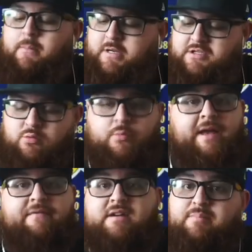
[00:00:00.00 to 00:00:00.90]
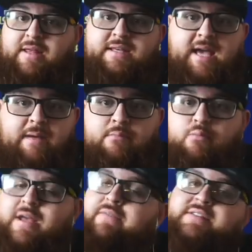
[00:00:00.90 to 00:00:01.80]
Because when we have a complete game,
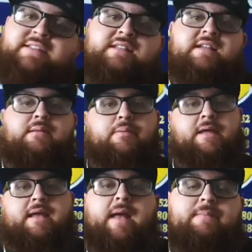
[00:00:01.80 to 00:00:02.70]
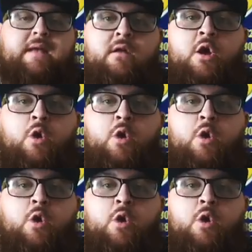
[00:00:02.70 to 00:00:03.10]
we haven't seen the complete game yet.